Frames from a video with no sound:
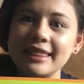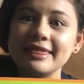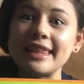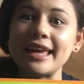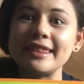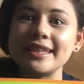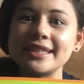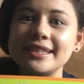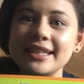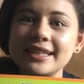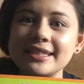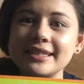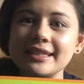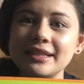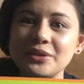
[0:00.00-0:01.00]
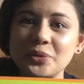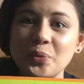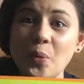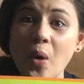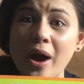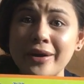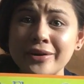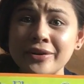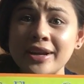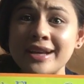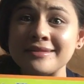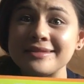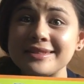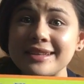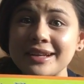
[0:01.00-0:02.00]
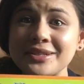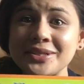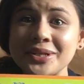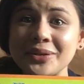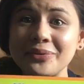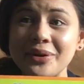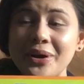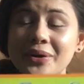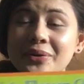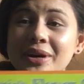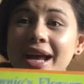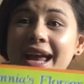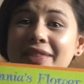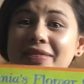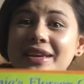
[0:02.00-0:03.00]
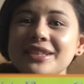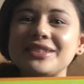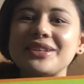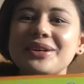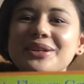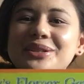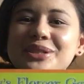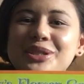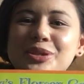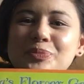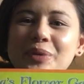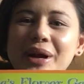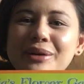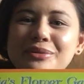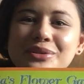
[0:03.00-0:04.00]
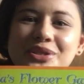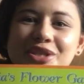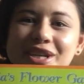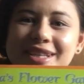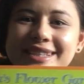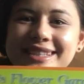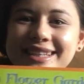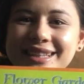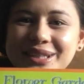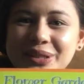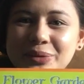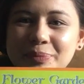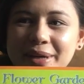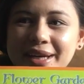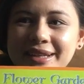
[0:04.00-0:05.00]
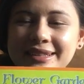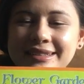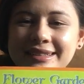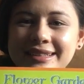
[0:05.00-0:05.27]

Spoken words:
Then the seeds needed water and sun to grow, and they started to sprout just a little bit.